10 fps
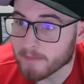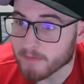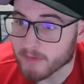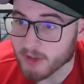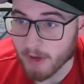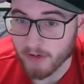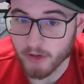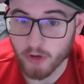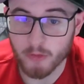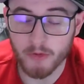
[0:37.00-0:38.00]
Some other
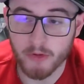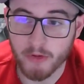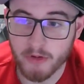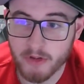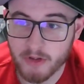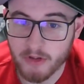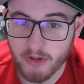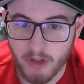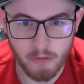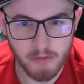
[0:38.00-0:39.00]
notable
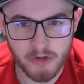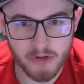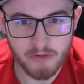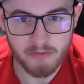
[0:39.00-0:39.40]
notes.